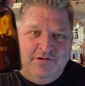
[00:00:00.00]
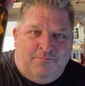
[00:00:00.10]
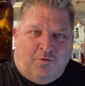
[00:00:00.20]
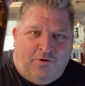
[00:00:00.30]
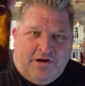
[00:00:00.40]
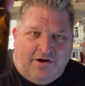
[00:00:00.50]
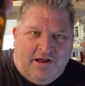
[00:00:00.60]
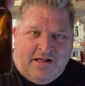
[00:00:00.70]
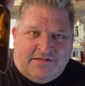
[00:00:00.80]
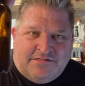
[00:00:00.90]
pour here
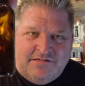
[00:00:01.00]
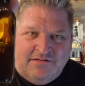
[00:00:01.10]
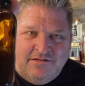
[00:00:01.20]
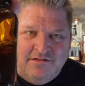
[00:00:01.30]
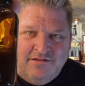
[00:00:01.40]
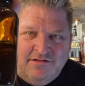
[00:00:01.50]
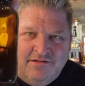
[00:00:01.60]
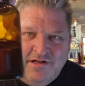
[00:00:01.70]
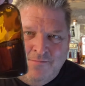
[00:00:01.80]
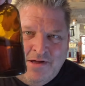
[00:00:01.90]
has
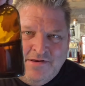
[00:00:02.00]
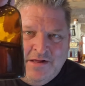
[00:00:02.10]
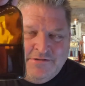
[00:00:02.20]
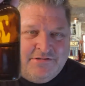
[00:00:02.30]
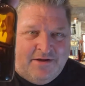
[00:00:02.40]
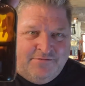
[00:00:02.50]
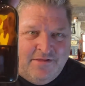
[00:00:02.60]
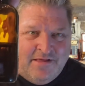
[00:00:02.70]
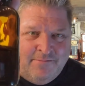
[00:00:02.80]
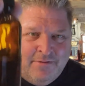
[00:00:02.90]
about an ounce left
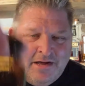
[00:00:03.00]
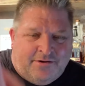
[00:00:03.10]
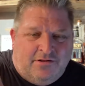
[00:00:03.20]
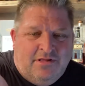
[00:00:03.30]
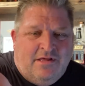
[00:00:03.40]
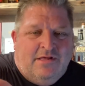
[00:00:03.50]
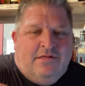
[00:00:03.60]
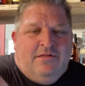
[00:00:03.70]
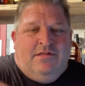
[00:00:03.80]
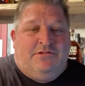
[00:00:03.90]
in that bottle.
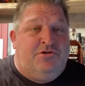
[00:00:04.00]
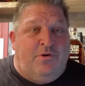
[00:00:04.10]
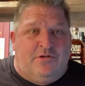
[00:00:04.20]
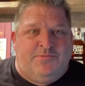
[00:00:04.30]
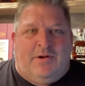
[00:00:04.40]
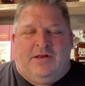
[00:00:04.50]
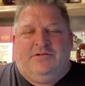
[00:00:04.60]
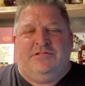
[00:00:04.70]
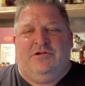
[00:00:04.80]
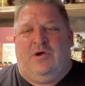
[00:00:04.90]
It's a 2-ounce bottle,
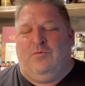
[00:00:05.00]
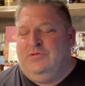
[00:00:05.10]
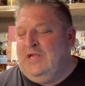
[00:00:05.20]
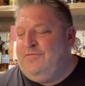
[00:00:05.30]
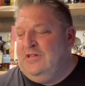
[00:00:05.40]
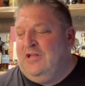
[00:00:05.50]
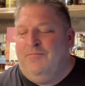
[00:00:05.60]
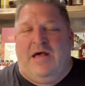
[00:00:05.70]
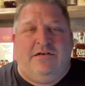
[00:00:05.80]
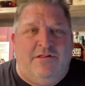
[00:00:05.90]
so I will definitely come
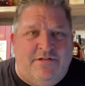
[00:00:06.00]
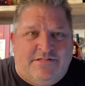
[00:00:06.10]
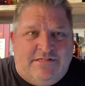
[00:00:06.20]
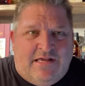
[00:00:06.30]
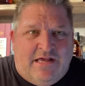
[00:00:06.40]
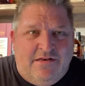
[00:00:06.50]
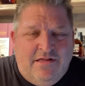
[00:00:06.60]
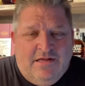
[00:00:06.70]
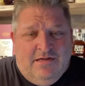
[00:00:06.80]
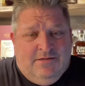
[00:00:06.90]
back to this again,
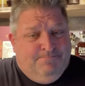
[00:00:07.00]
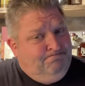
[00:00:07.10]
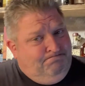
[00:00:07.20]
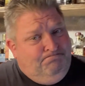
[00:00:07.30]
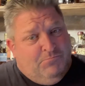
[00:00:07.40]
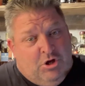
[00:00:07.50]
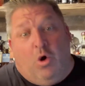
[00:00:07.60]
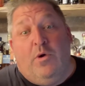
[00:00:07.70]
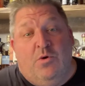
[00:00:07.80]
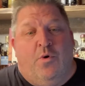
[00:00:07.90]

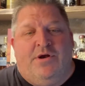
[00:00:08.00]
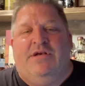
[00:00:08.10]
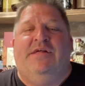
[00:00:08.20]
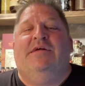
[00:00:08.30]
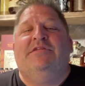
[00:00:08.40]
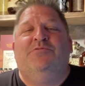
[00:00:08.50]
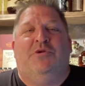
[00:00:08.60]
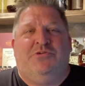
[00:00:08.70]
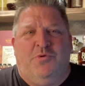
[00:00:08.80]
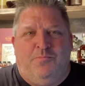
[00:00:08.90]
knowing what it is,
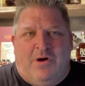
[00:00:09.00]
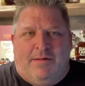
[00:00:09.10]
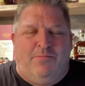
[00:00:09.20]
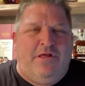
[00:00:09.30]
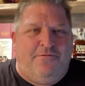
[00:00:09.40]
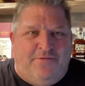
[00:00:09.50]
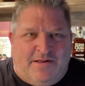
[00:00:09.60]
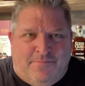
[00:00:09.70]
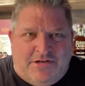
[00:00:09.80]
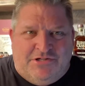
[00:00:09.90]
which will probably
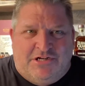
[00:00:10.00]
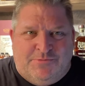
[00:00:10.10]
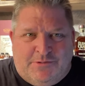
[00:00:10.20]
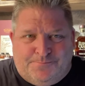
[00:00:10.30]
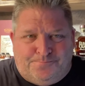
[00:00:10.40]
affect my judgment.